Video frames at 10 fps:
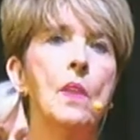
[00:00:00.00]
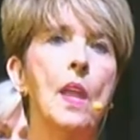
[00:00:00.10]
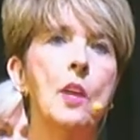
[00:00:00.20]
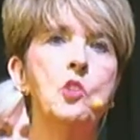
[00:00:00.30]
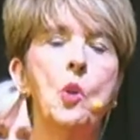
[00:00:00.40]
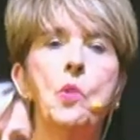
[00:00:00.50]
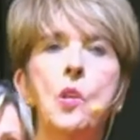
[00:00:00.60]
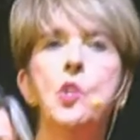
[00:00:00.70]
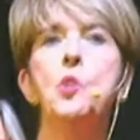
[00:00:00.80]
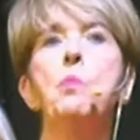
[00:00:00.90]
And so
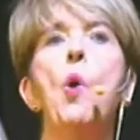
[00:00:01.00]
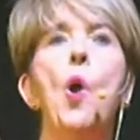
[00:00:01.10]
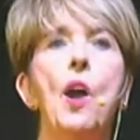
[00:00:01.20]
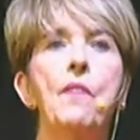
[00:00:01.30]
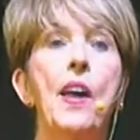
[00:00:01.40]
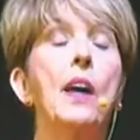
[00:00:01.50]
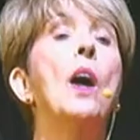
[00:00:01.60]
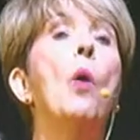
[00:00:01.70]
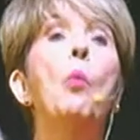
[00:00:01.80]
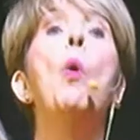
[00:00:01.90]
this is more of a
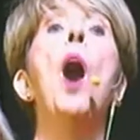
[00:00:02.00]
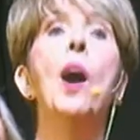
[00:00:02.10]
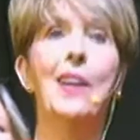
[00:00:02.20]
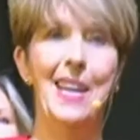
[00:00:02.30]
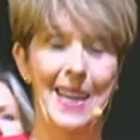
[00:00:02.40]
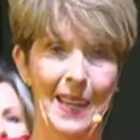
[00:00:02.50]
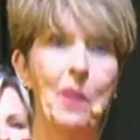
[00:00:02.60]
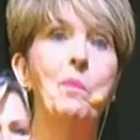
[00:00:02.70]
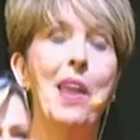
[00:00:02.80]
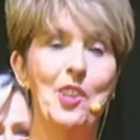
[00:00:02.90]

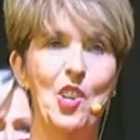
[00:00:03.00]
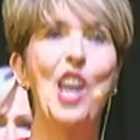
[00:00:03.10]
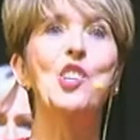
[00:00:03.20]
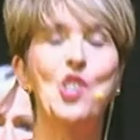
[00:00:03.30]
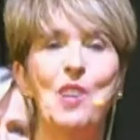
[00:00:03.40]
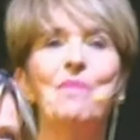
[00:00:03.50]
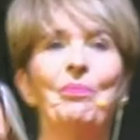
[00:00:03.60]
walking meditation.